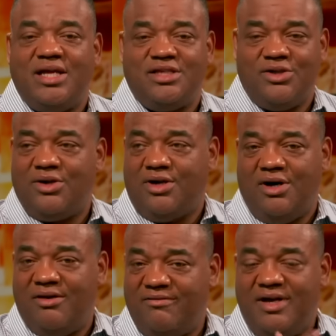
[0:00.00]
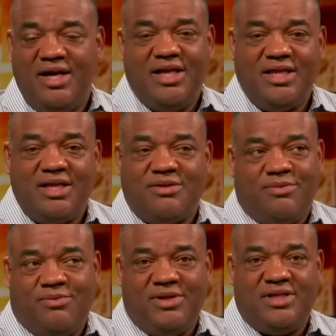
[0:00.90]
and jerk off. That's
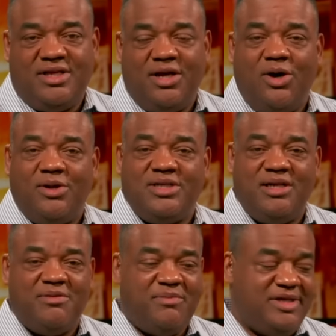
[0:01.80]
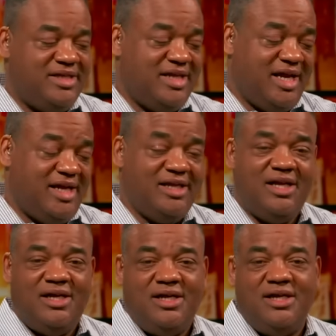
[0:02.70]
what they all seem to be saying.
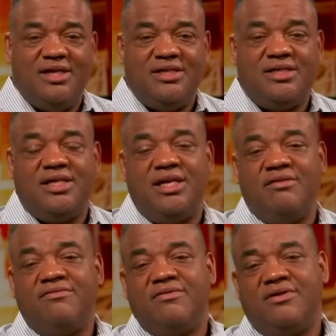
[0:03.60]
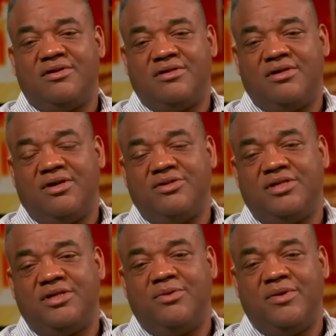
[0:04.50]
Steve, are you
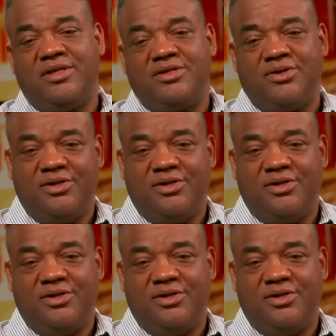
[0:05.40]
still with us, or are